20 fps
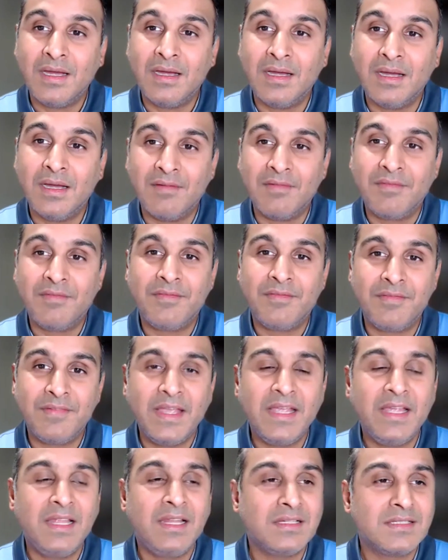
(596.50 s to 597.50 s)
A
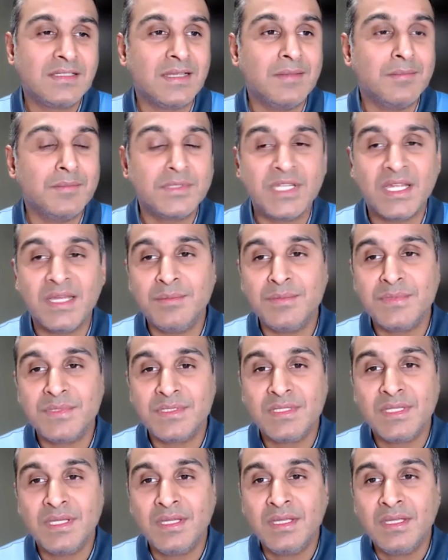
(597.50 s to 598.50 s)
fail
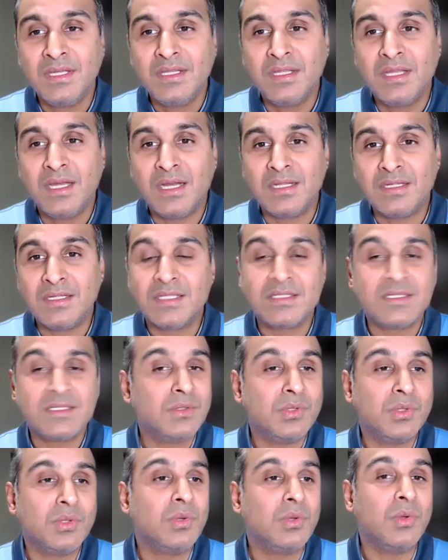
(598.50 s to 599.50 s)
sometimes
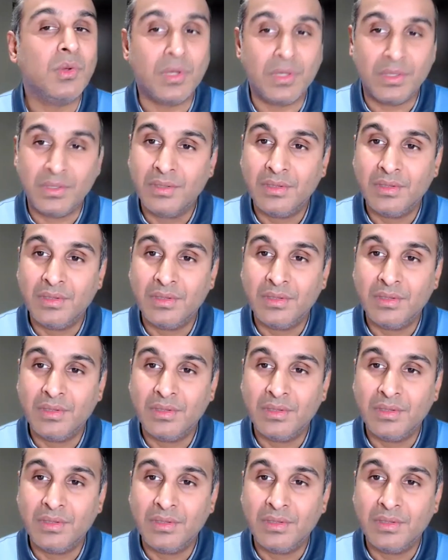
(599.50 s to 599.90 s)
doesn't look good.